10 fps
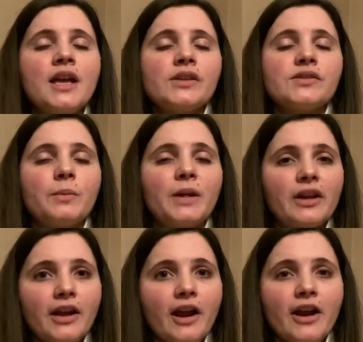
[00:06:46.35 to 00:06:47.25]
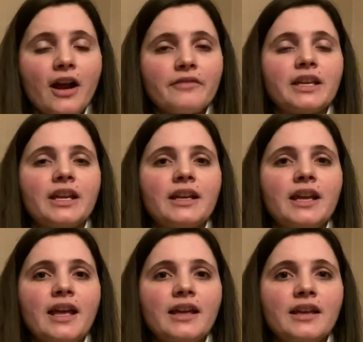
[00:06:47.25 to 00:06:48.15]
So beta-caryophyllene
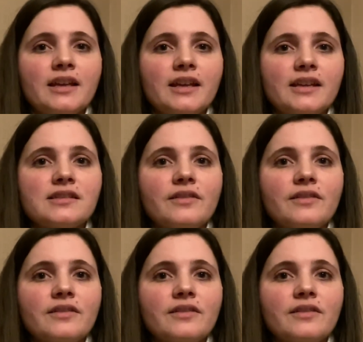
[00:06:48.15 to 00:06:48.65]
is